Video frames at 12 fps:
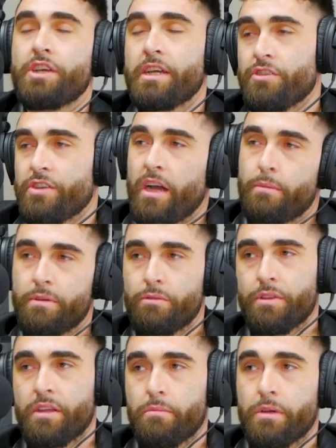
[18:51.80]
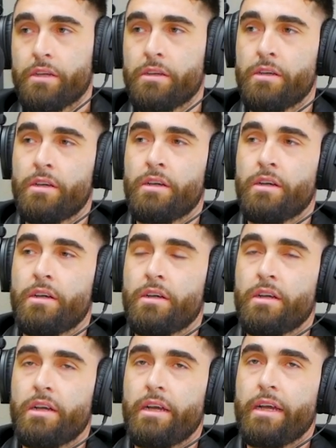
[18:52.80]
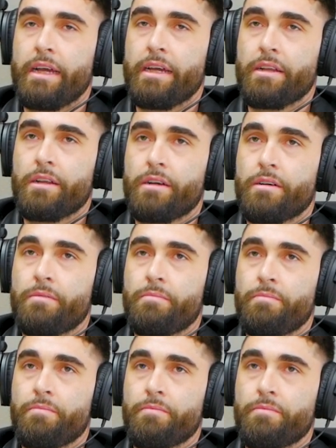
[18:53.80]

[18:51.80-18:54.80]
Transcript: change that happened within me. And um